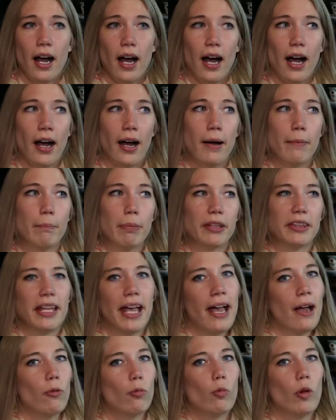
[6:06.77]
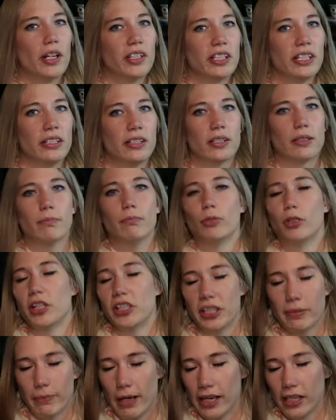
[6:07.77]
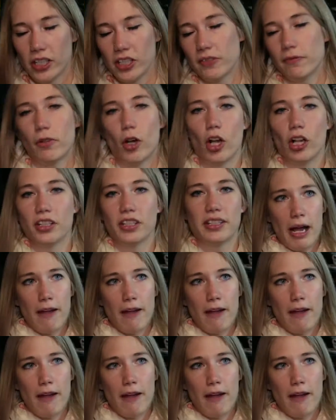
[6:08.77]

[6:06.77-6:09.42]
um, but that wasn't Marissa Meyer's fault.